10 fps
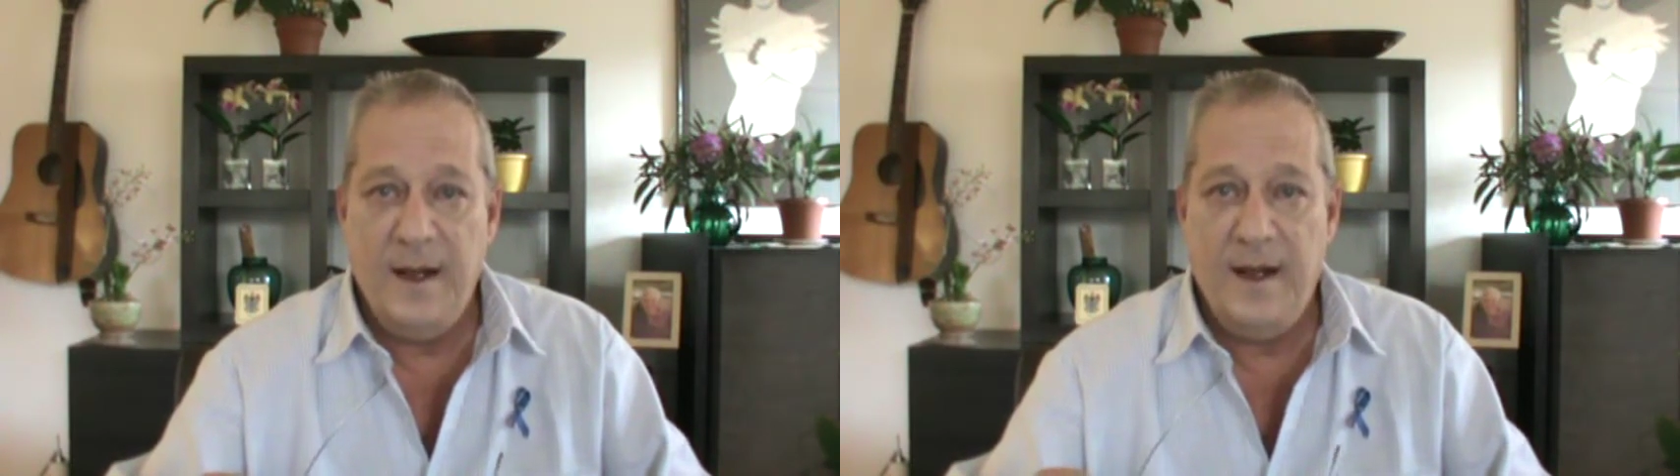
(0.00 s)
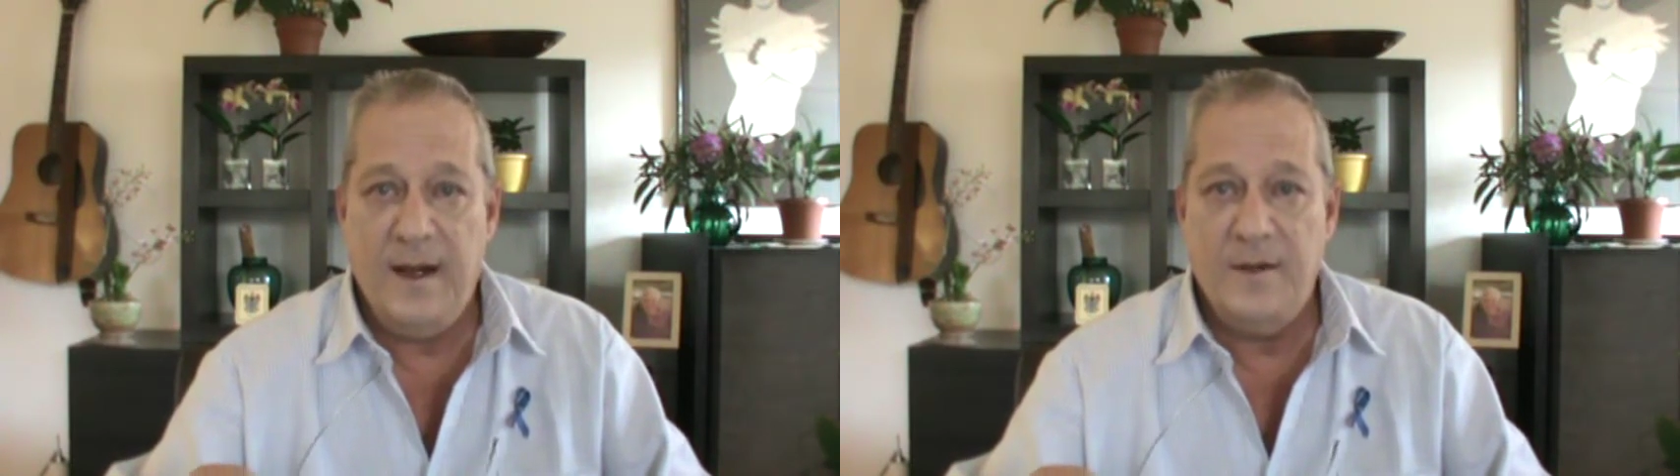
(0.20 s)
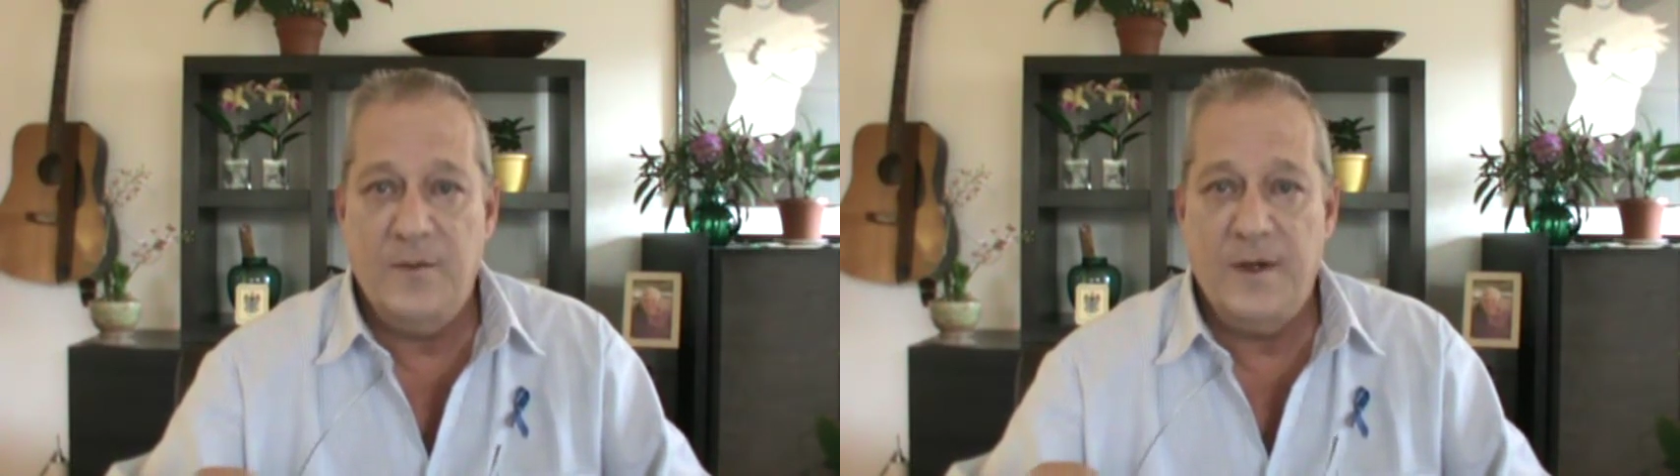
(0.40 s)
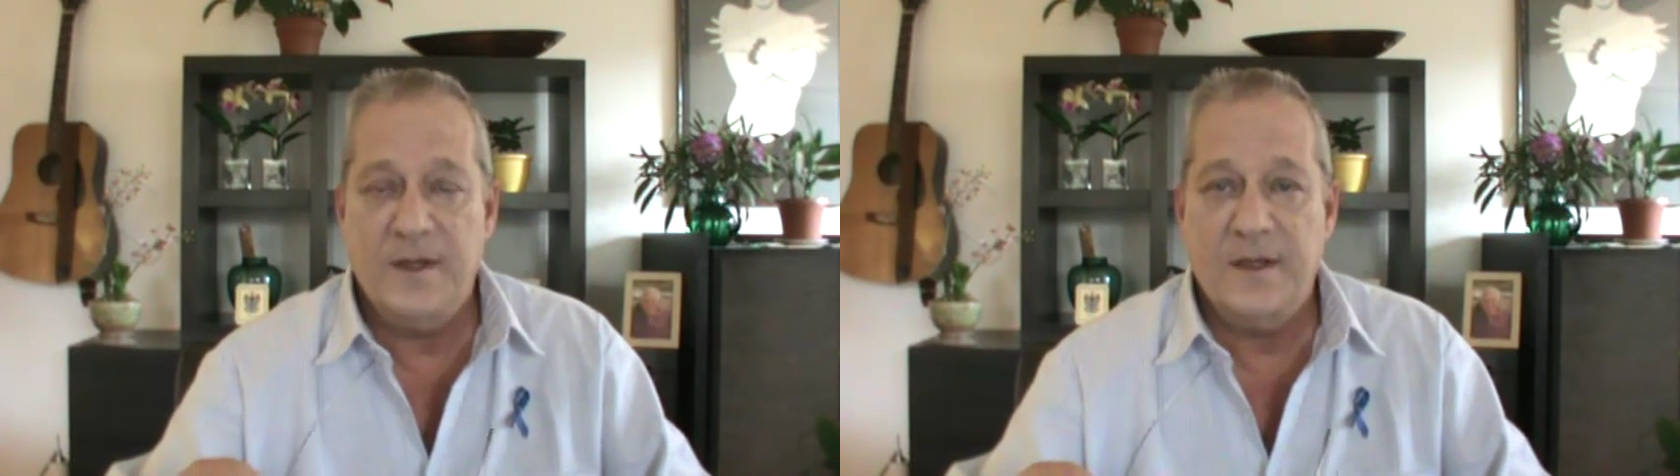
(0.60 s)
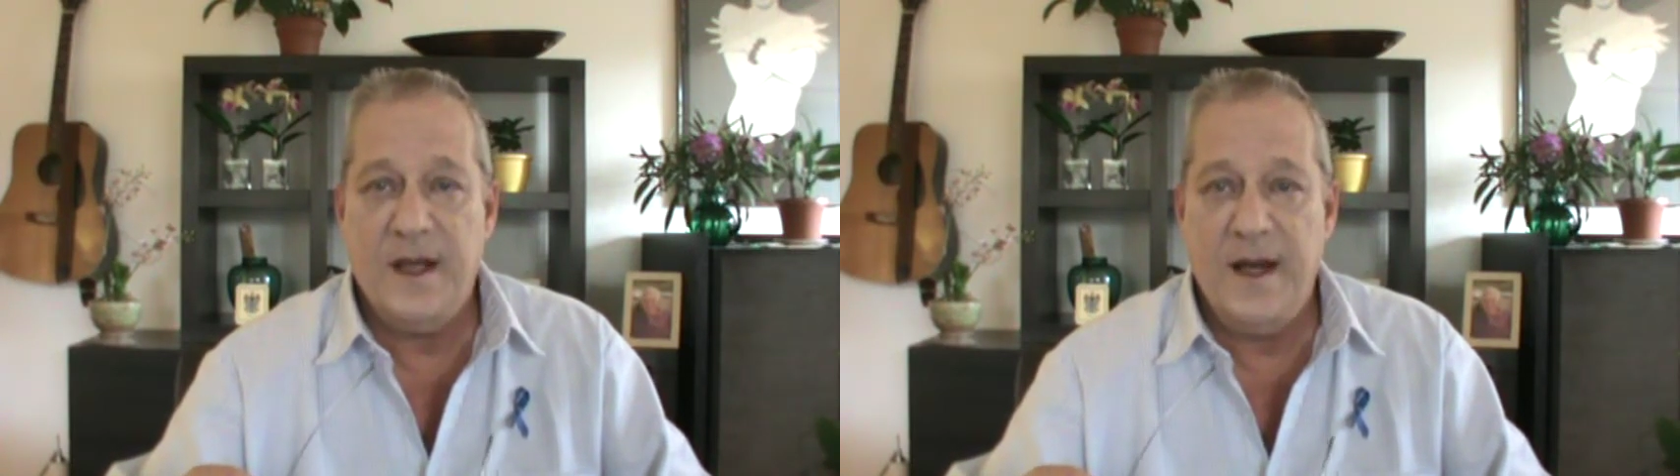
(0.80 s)
and we're
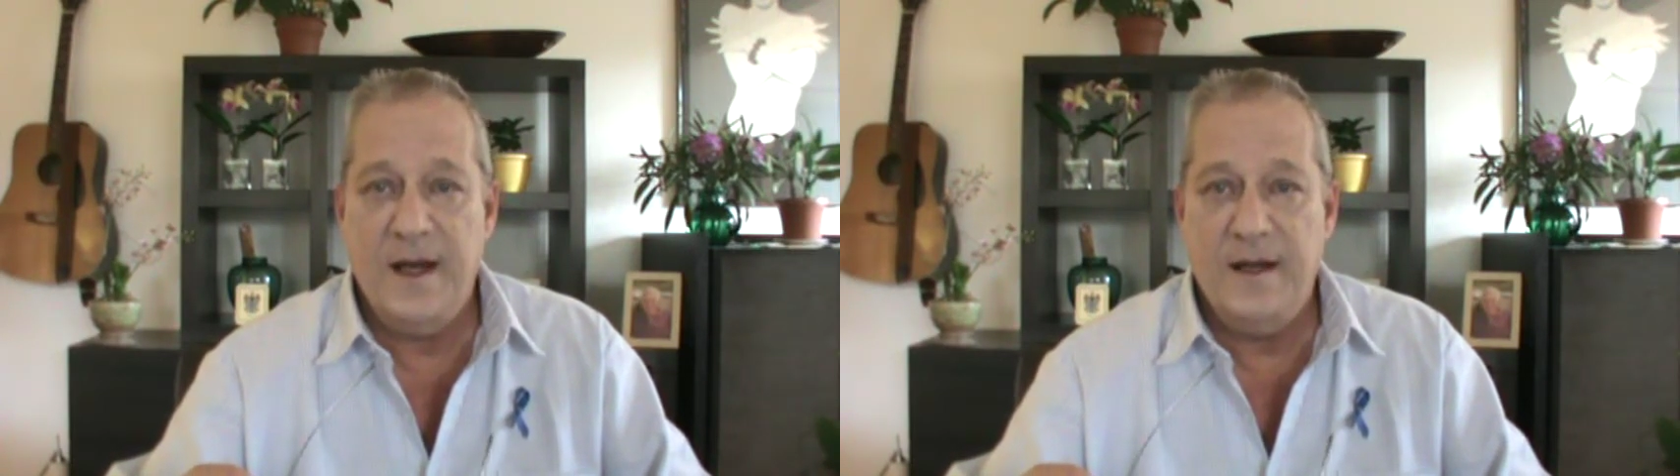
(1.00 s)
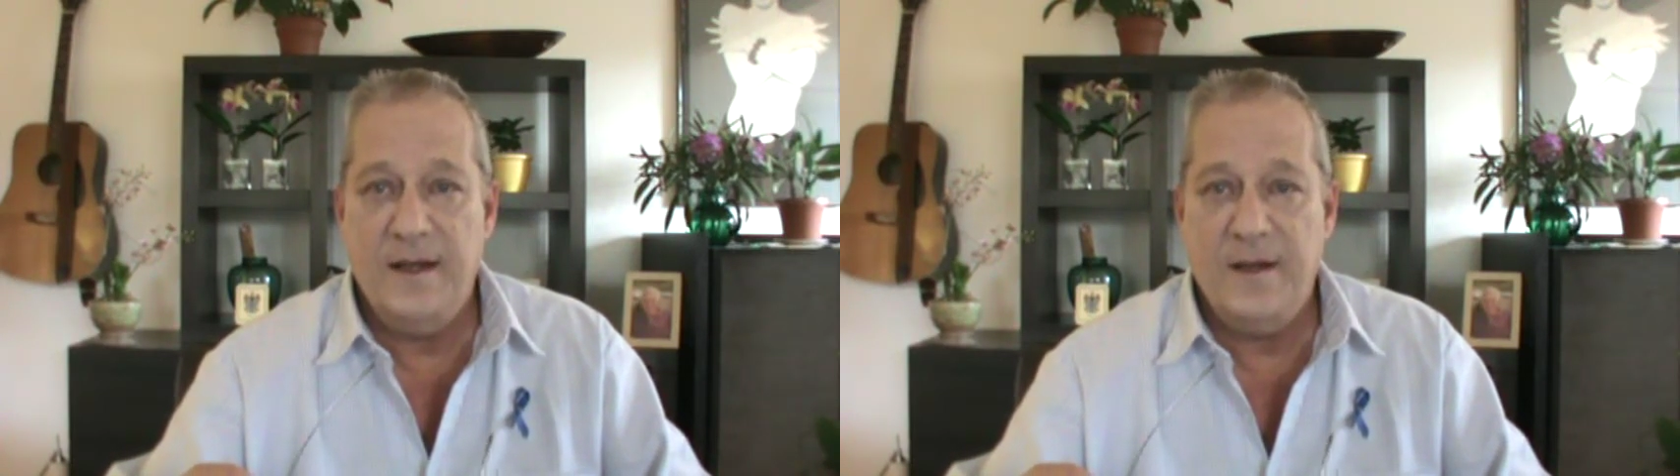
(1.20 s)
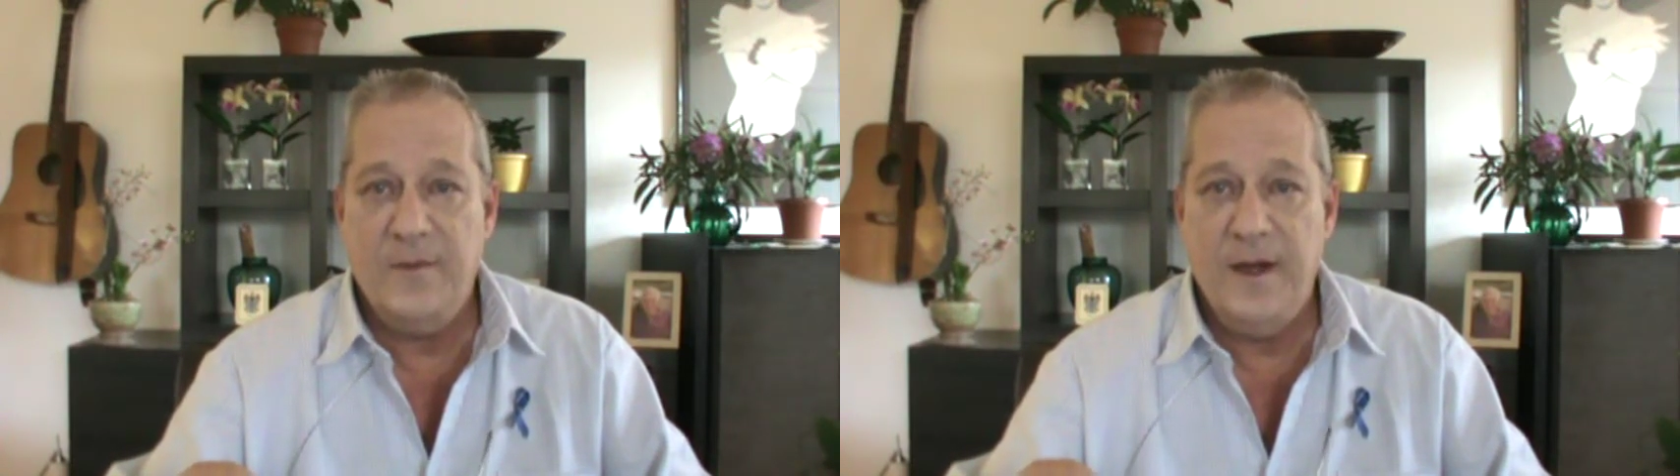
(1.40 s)
delighted that